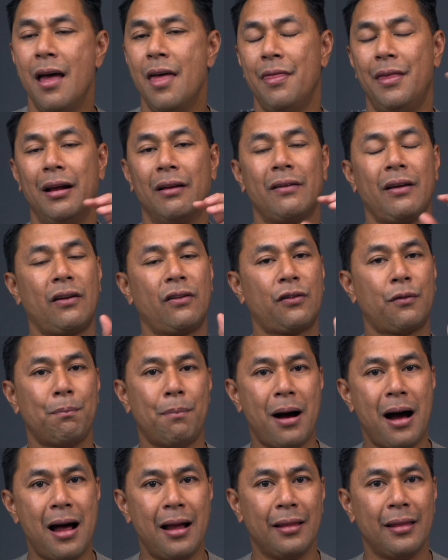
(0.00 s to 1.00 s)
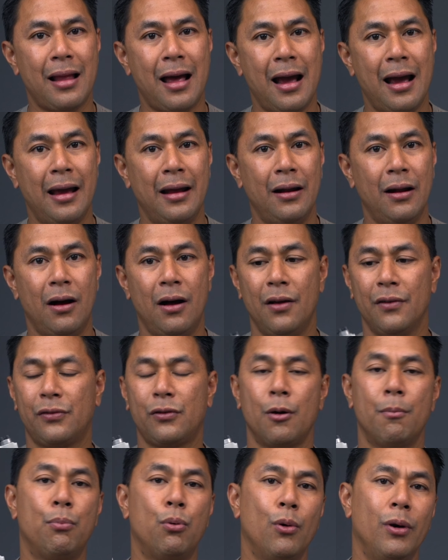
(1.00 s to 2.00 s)
things like spotlight,
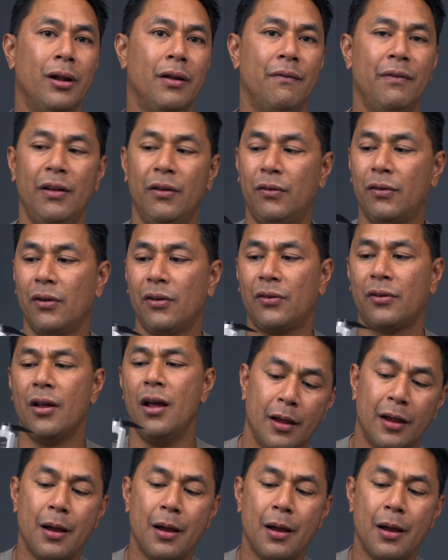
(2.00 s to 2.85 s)
also point of interest.